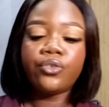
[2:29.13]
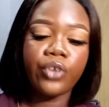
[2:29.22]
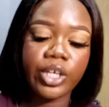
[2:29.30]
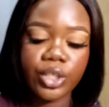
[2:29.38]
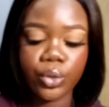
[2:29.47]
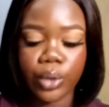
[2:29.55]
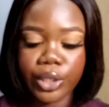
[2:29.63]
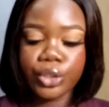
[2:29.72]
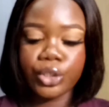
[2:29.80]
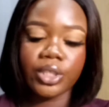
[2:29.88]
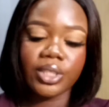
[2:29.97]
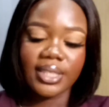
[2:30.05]
first
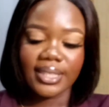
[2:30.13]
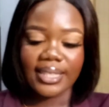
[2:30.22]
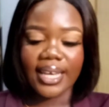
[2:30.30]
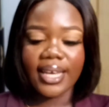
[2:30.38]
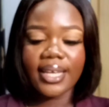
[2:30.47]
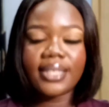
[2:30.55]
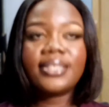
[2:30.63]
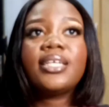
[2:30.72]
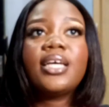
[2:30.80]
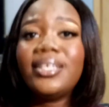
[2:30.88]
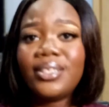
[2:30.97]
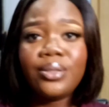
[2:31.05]
question says,
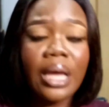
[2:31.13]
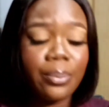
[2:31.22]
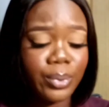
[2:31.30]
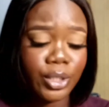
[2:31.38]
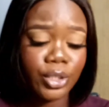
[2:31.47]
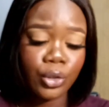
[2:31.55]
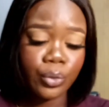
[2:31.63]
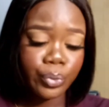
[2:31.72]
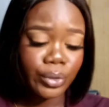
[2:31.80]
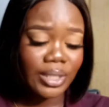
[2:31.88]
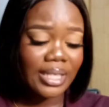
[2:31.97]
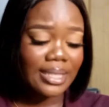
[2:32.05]
how is the application
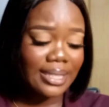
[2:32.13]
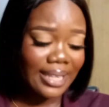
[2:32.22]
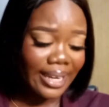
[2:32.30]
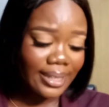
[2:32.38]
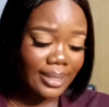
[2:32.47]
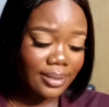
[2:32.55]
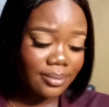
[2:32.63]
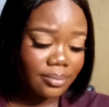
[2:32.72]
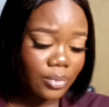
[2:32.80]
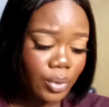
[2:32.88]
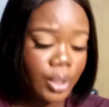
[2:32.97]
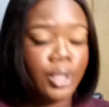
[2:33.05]
process like?
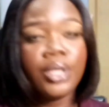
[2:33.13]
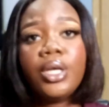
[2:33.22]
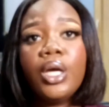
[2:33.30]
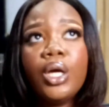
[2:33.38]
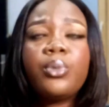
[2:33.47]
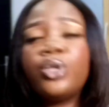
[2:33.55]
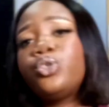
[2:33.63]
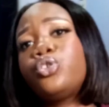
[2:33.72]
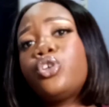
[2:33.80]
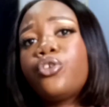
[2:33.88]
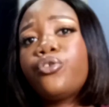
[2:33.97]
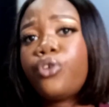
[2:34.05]
Okay, I'm going to
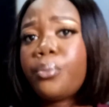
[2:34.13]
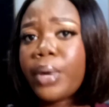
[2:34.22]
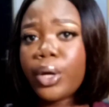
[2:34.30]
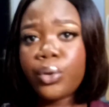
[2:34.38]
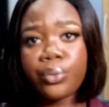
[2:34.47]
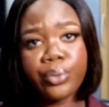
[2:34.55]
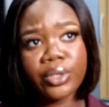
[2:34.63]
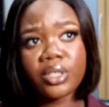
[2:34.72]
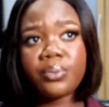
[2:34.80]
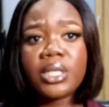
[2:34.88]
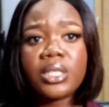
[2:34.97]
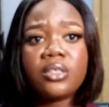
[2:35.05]
talk from my own
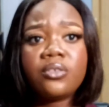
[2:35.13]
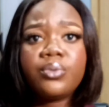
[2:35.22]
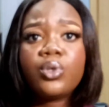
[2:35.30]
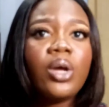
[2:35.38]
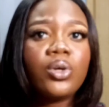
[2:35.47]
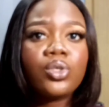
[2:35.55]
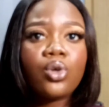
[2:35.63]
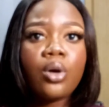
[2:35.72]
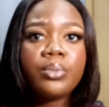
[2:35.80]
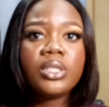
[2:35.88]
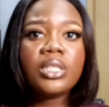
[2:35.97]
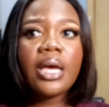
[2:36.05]
perspective. When I was
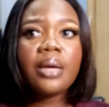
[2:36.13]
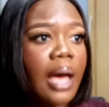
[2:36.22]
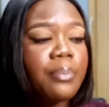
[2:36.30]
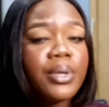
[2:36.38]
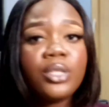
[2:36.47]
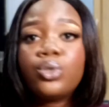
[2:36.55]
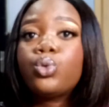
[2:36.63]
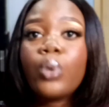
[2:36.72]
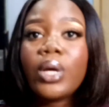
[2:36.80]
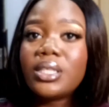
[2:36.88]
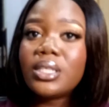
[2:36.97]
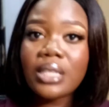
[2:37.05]
coming, I paid
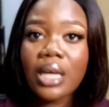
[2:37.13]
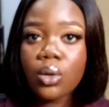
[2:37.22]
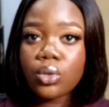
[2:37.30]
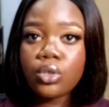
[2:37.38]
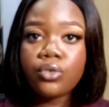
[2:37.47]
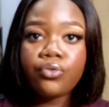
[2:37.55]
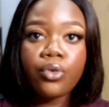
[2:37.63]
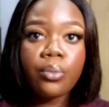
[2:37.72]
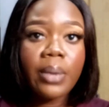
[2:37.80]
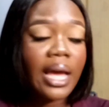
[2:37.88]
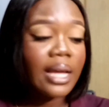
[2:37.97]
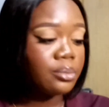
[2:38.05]
20,000 for
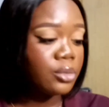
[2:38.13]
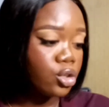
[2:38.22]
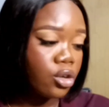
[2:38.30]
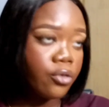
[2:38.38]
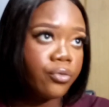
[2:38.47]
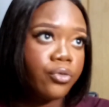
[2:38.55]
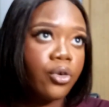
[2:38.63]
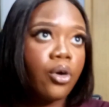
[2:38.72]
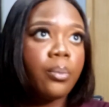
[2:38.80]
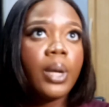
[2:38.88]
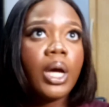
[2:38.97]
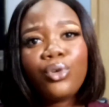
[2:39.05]
my admission
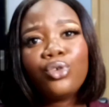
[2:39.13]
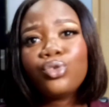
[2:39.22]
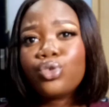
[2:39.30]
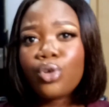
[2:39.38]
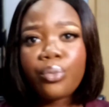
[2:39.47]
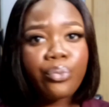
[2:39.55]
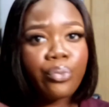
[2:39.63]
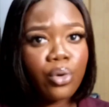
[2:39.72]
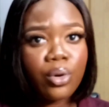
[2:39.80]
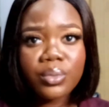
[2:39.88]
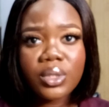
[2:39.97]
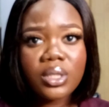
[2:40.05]
form, followed some
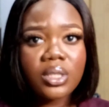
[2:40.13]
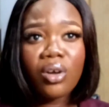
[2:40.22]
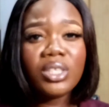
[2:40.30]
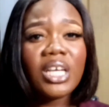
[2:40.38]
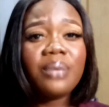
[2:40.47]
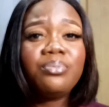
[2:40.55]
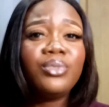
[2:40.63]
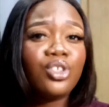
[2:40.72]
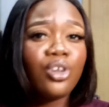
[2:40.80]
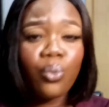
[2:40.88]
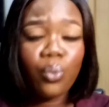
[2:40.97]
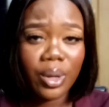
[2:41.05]
prompts on the
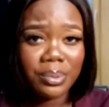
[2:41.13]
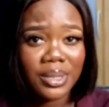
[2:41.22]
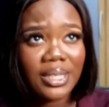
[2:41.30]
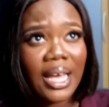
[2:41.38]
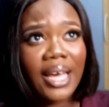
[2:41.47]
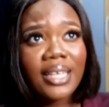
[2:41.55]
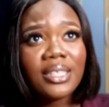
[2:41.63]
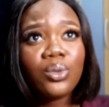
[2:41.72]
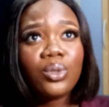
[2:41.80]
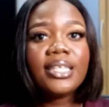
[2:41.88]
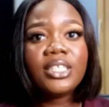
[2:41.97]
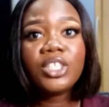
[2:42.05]
admission website.
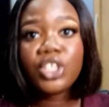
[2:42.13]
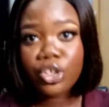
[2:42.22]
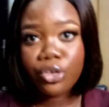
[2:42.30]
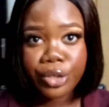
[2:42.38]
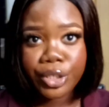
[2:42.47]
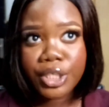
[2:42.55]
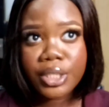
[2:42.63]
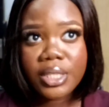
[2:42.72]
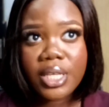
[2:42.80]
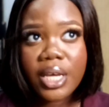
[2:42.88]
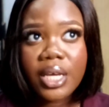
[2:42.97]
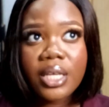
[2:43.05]
I did screening
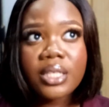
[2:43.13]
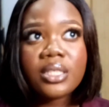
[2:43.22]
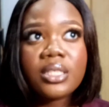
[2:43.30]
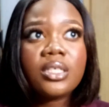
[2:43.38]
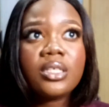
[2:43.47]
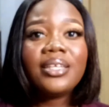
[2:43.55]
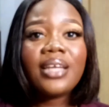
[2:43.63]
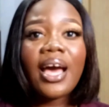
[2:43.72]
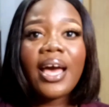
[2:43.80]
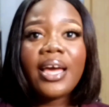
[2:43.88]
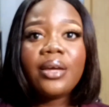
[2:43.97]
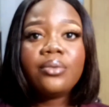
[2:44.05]
tests and
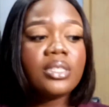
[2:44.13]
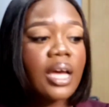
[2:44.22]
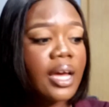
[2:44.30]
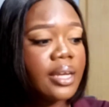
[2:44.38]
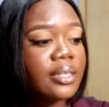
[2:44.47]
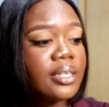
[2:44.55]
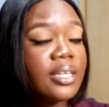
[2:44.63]
I did an